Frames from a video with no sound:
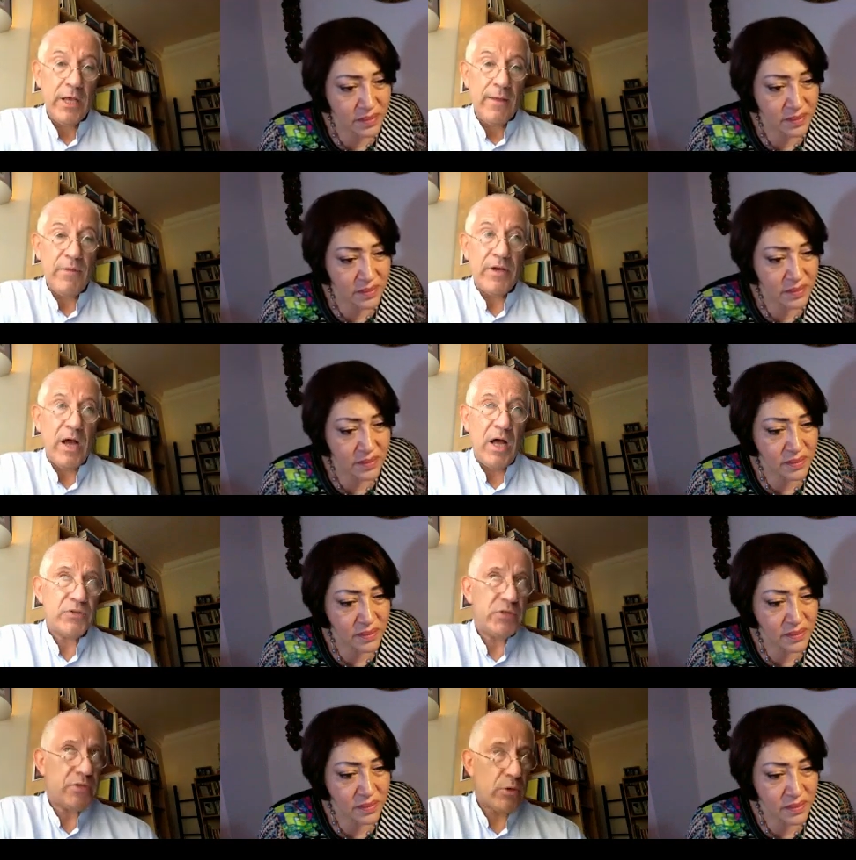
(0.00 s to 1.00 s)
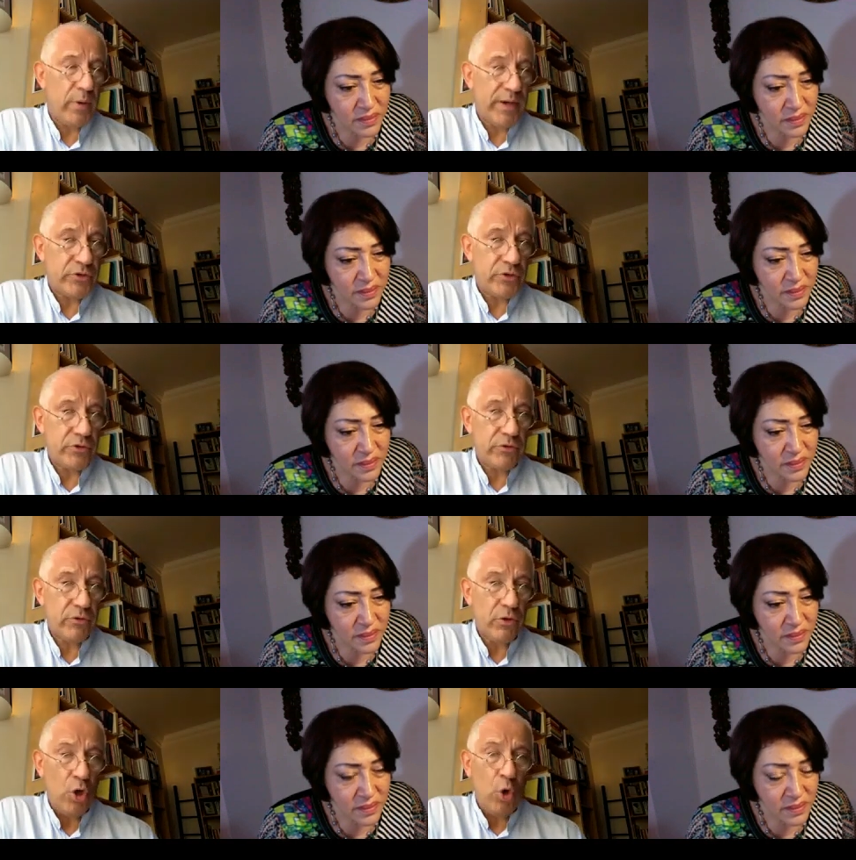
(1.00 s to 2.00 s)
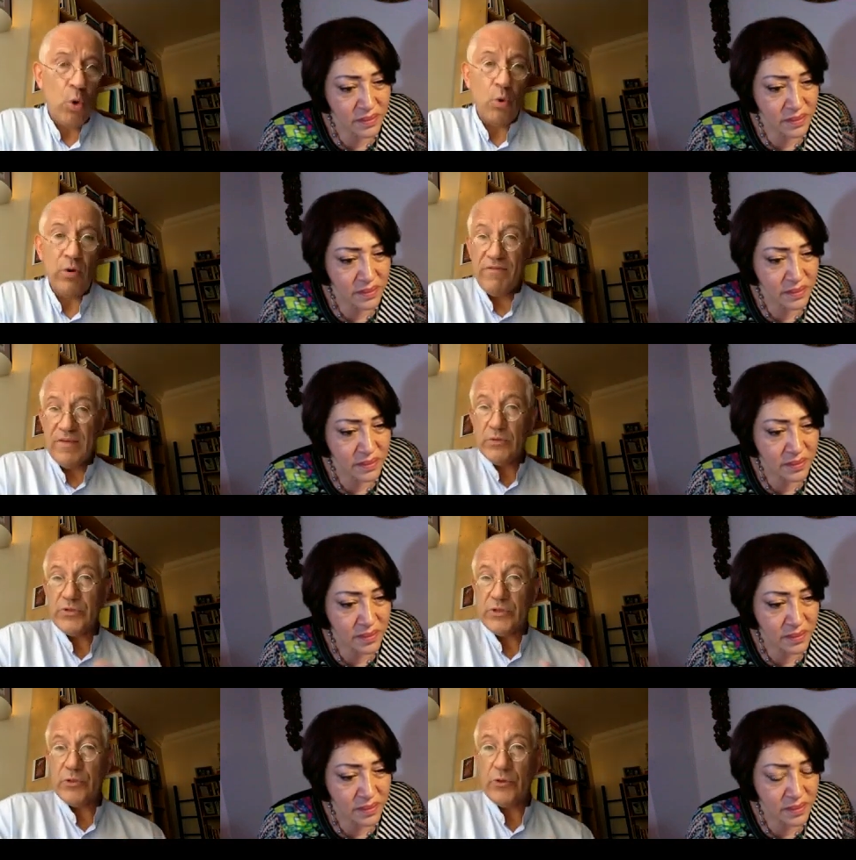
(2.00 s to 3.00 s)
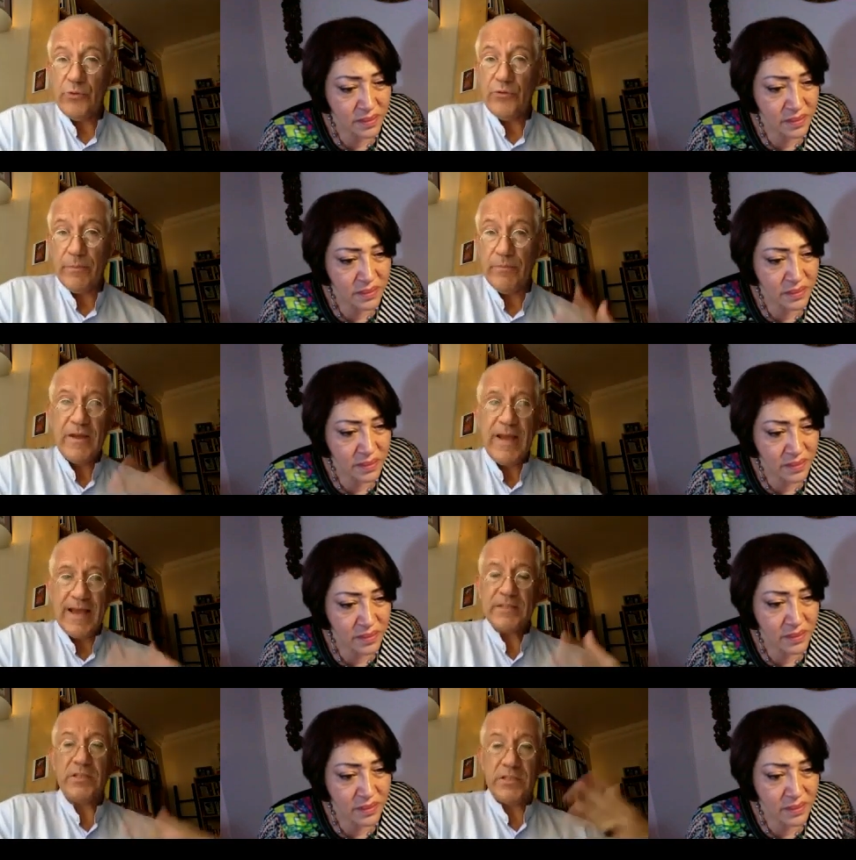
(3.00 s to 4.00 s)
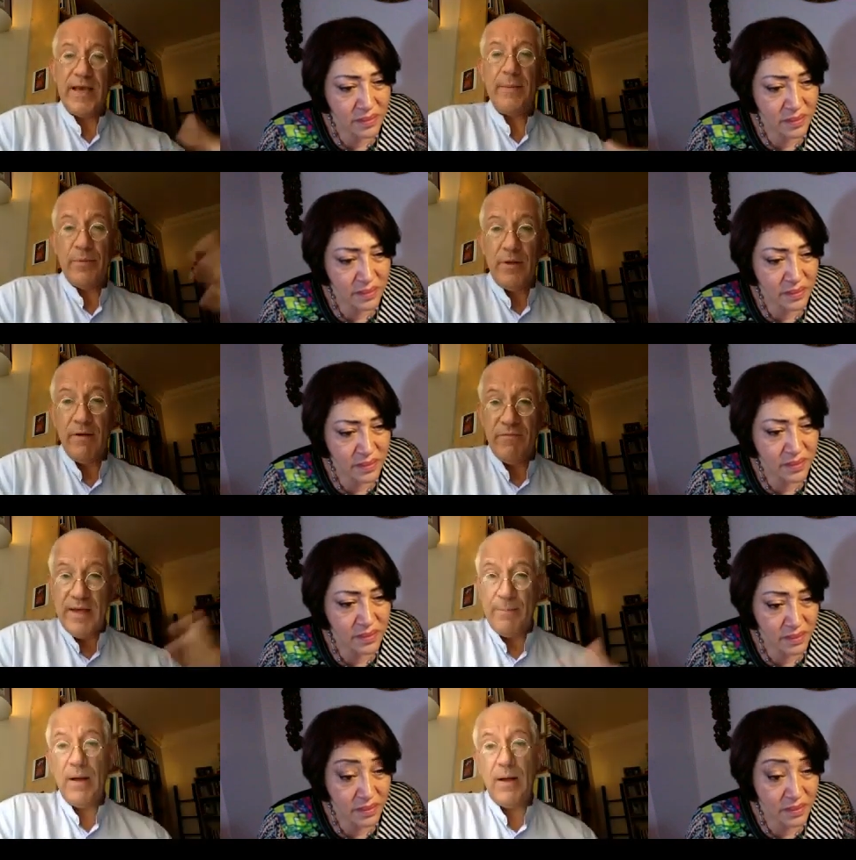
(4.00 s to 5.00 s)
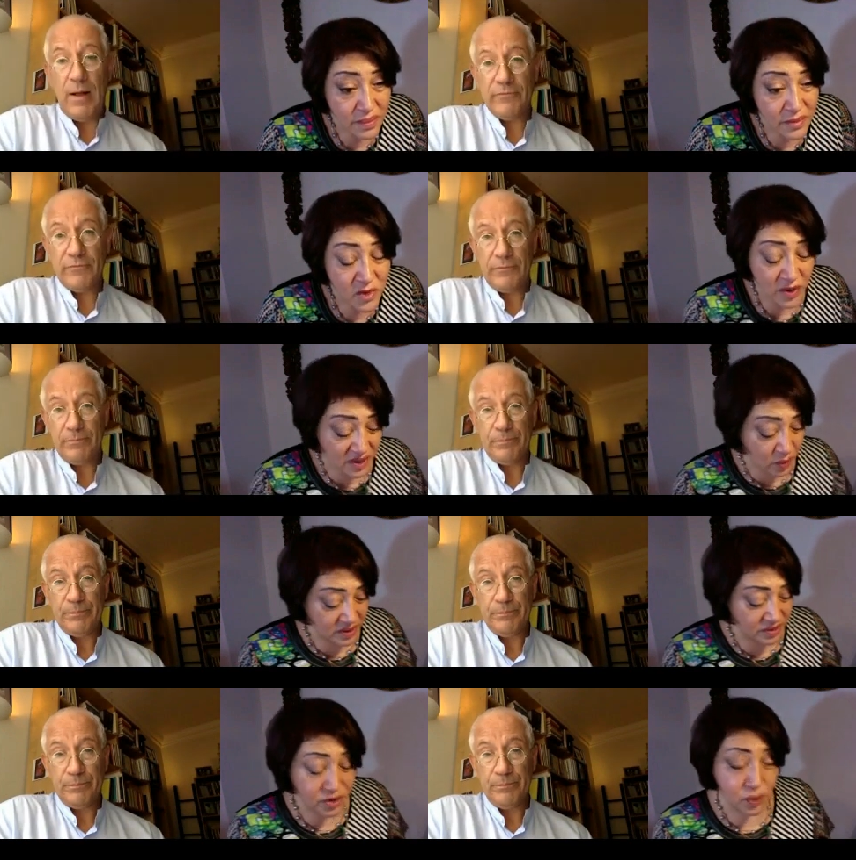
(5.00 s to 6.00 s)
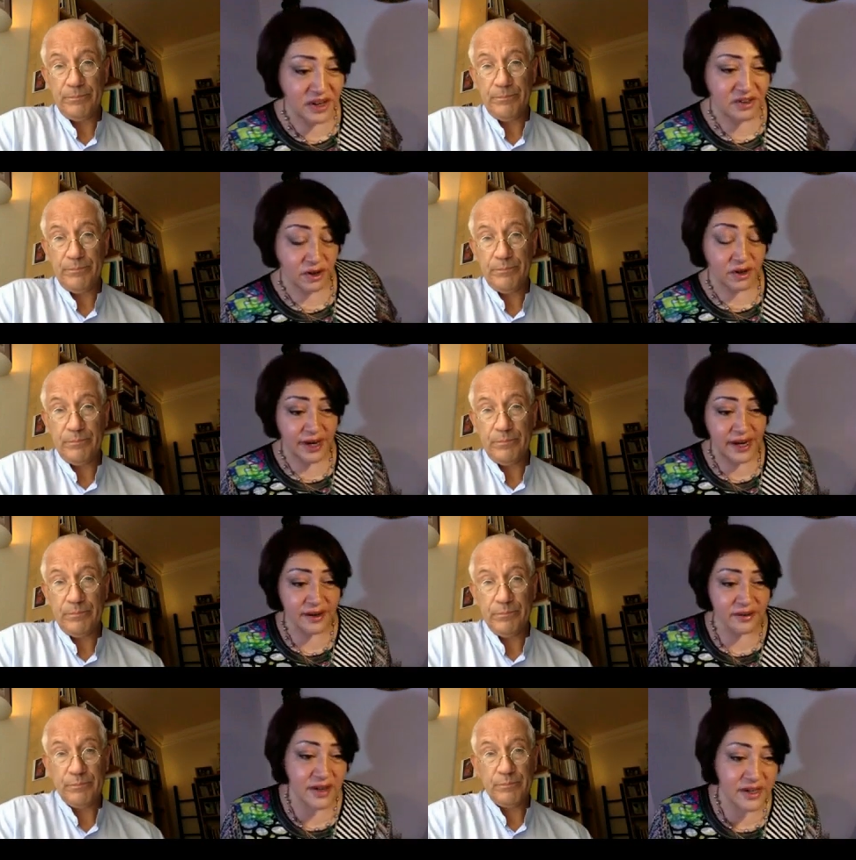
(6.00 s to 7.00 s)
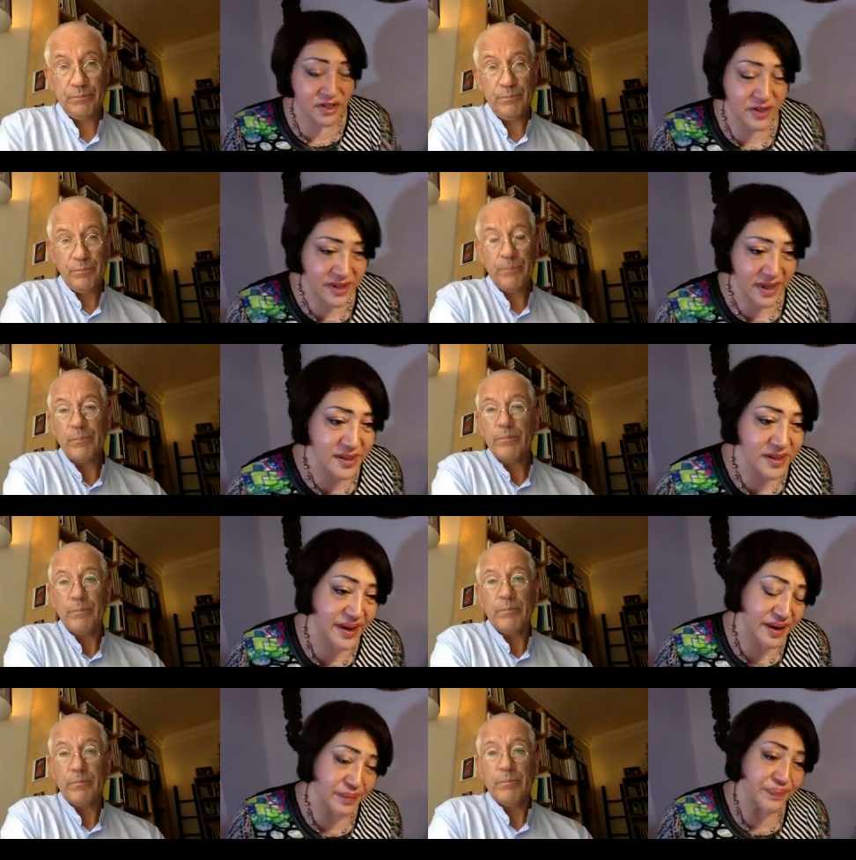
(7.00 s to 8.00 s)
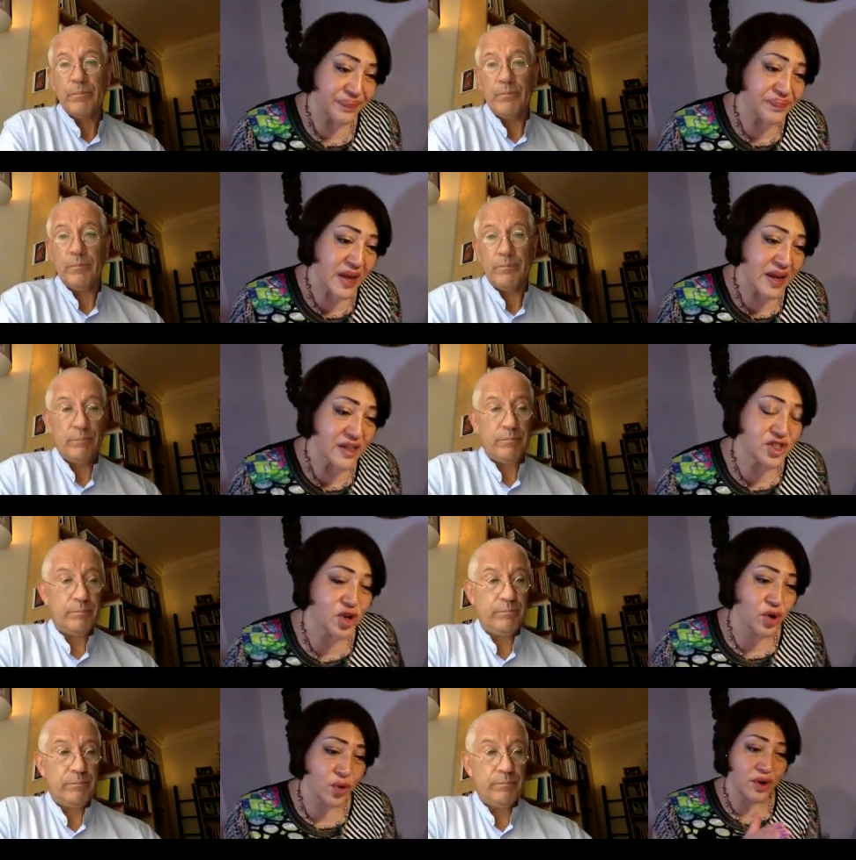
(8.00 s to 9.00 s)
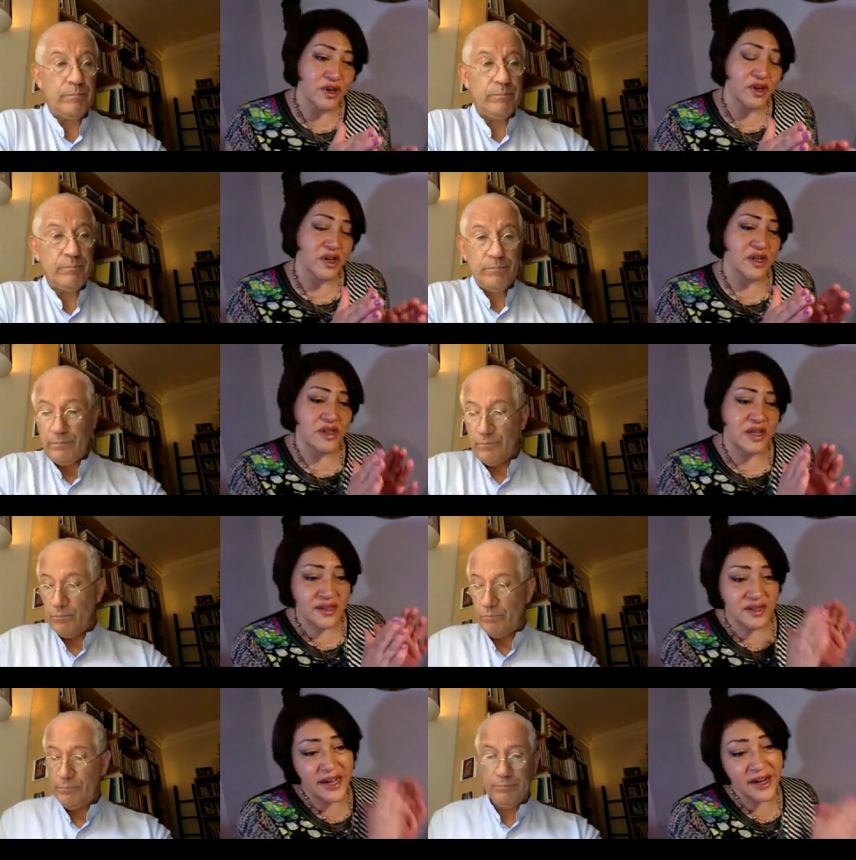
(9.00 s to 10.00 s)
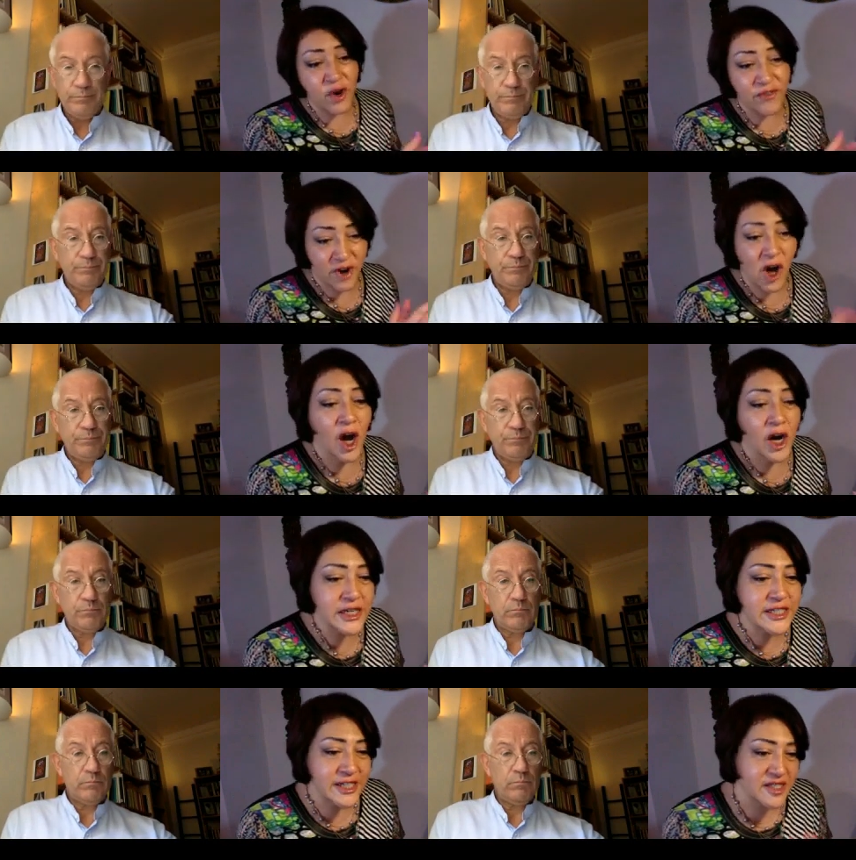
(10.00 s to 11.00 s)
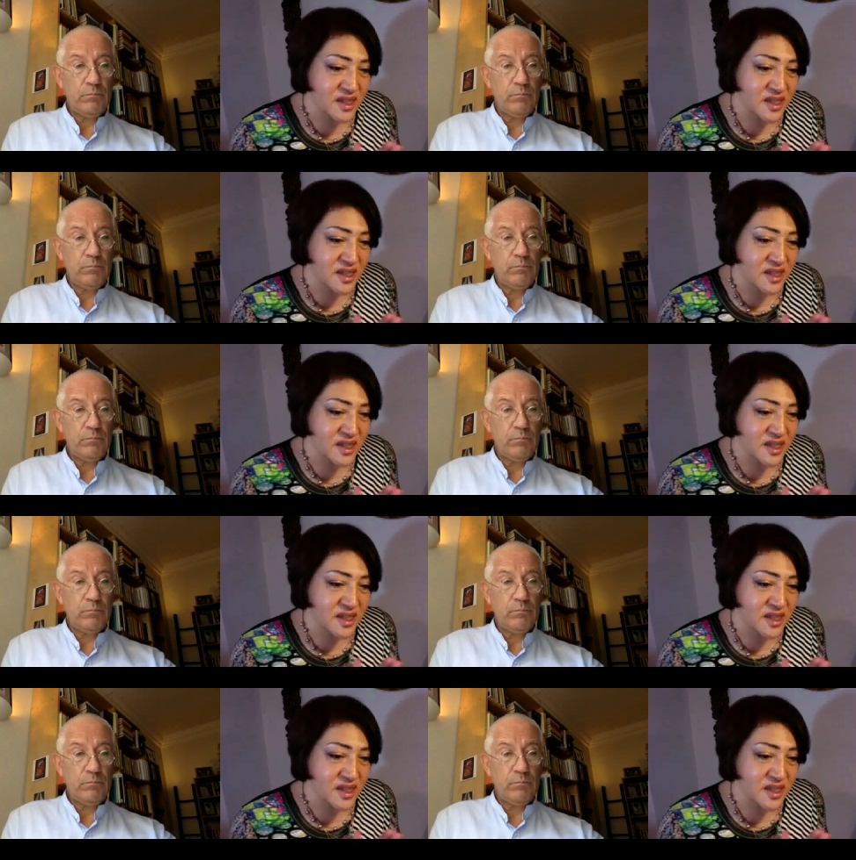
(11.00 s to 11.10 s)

Speaker 1: that answers a question or reveals to them the next step of their path.
Speaker 2: What a wonderful way to connect. That's fantastic. So the deck of cards is